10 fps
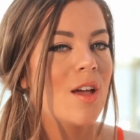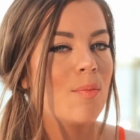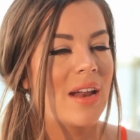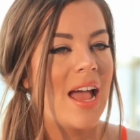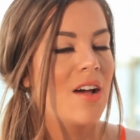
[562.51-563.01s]

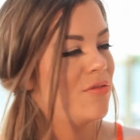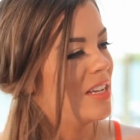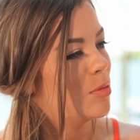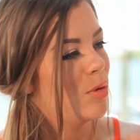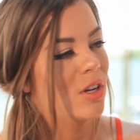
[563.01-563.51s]
But I have
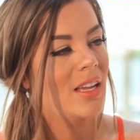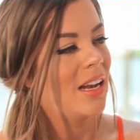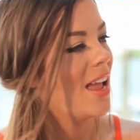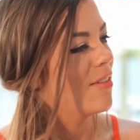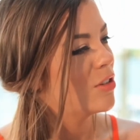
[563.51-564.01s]
Facebook, and
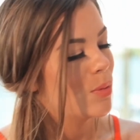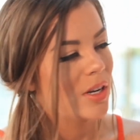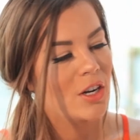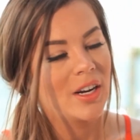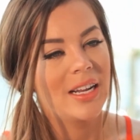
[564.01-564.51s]
I have Twitter,